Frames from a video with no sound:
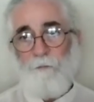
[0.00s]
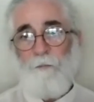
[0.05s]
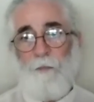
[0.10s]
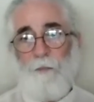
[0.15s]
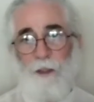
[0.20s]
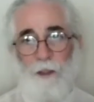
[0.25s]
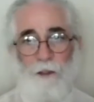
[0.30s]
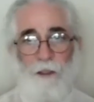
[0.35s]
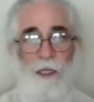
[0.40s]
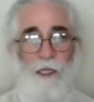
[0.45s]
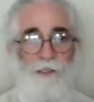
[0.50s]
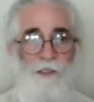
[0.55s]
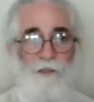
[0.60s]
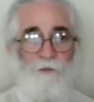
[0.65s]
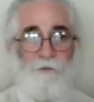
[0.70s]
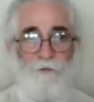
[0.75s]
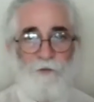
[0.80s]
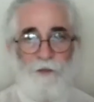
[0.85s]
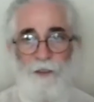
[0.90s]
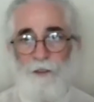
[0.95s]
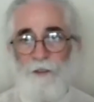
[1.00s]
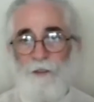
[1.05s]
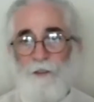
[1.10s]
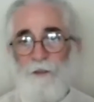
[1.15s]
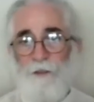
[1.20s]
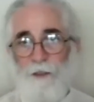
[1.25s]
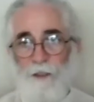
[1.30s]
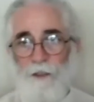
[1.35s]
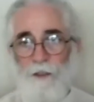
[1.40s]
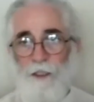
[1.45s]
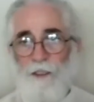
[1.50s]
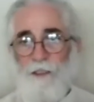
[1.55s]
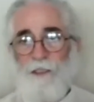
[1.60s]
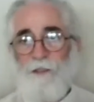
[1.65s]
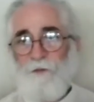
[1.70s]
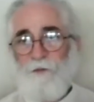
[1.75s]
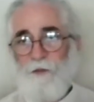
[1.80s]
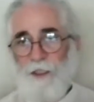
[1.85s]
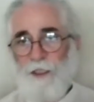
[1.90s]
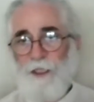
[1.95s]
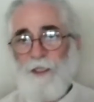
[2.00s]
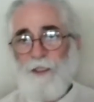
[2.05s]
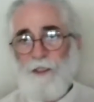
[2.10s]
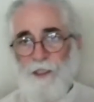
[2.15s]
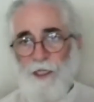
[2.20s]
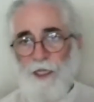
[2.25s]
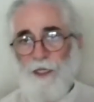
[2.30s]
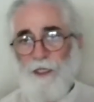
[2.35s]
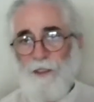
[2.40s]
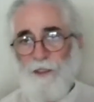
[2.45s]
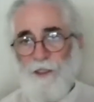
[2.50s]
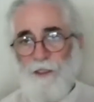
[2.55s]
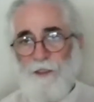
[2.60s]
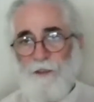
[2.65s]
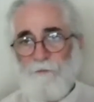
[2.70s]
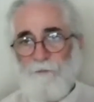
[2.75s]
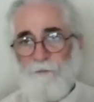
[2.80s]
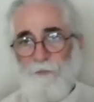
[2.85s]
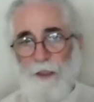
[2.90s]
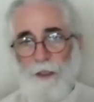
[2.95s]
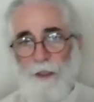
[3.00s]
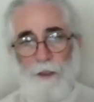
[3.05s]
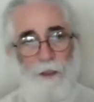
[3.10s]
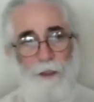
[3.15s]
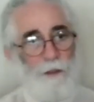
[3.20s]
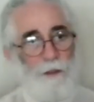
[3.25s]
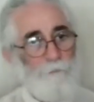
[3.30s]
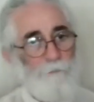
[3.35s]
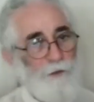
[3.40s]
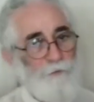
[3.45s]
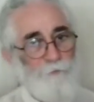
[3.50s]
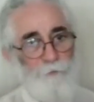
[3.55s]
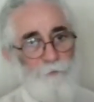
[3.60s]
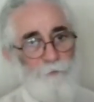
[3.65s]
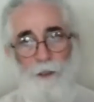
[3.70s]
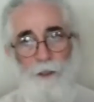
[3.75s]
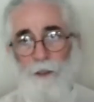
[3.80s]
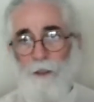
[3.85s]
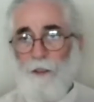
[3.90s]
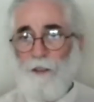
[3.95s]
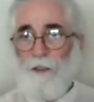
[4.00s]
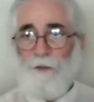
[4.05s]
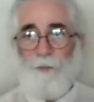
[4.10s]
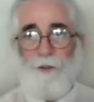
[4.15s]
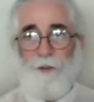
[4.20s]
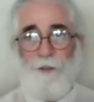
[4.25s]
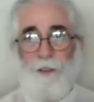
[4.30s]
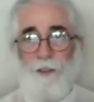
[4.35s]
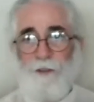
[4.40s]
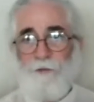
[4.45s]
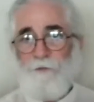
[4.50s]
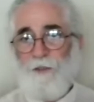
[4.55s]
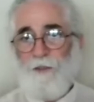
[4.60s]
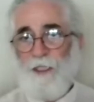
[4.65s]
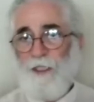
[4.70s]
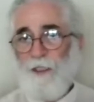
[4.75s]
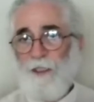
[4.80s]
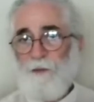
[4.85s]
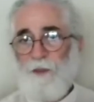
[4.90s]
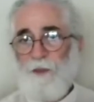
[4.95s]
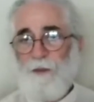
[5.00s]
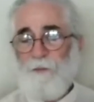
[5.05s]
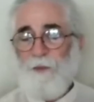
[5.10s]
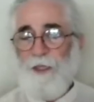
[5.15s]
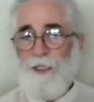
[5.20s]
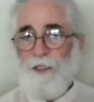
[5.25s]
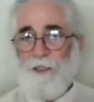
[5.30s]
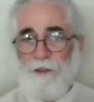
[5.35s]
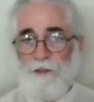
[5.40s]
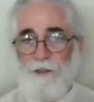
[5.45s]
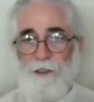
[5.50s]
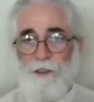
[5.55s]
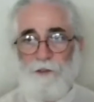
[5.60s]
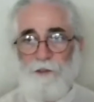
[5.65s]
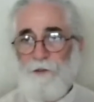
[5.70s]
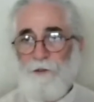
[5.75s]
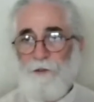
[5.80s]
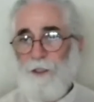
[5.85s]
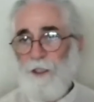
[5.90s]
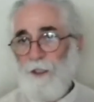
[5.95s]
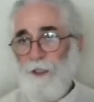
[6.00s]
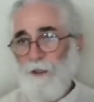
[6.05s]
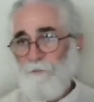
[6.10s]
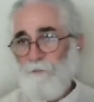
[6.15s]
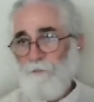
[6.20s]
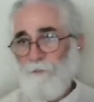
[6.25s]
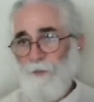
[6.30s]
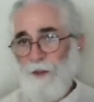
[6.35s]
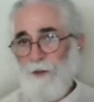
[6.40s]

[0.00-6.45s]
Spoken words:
loss of fear, a loss of the anxiety. But for a long period of time, it may continue to come.